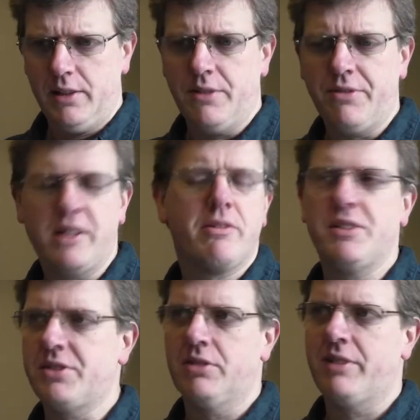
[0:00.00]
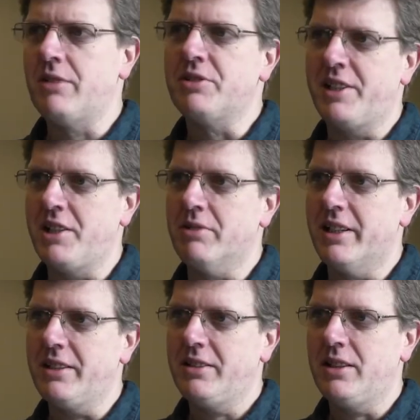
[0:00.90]
you're figuring stuff out
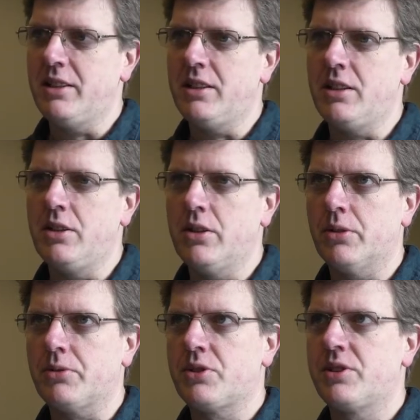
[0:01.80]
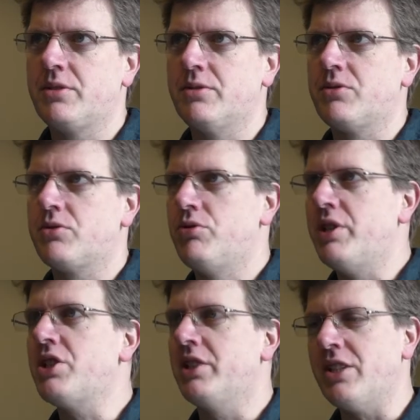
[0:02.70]
anyway. You're not
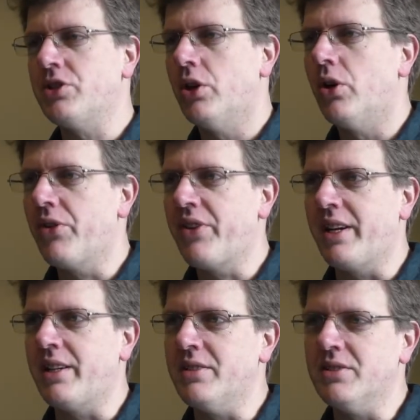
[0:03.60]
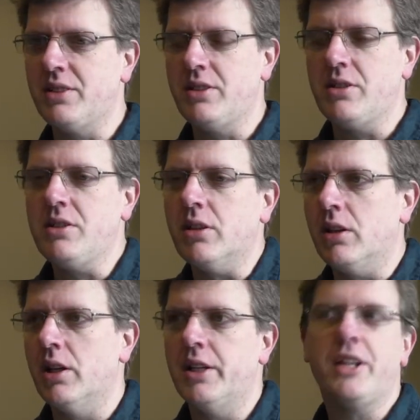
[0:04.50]
traditionally taught things, you
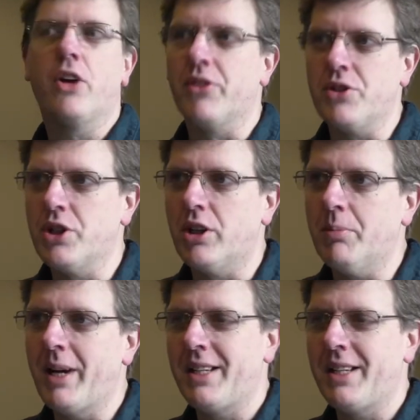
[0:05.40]
learn it on the job.